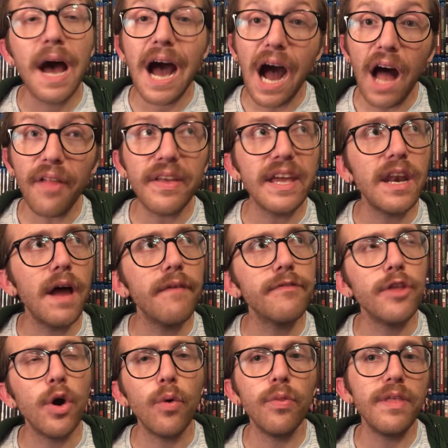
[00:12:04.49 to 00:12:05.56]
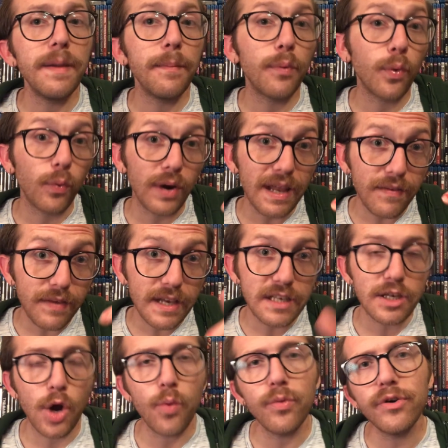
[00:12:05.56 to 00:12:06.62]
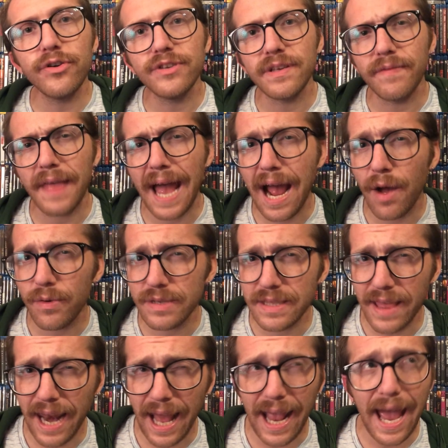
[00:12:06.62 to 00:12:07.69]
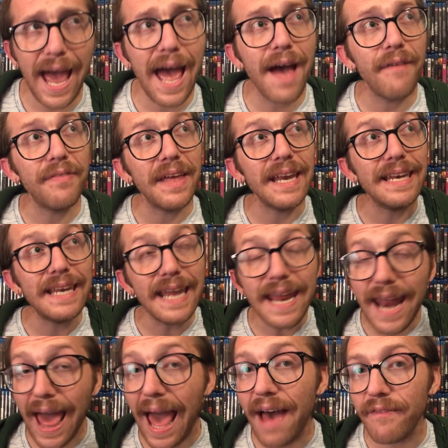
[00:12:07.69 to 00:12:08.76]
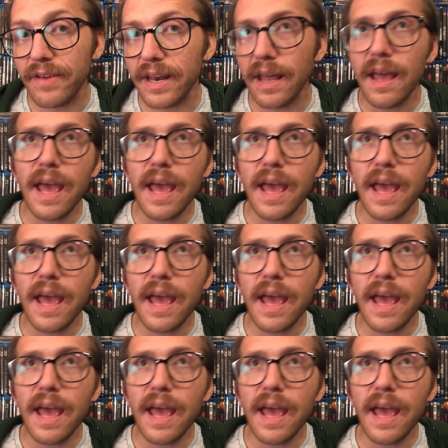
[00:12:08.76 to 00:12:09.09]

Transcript: Oddly enough though, the previous owners of the house that I have, they did have it.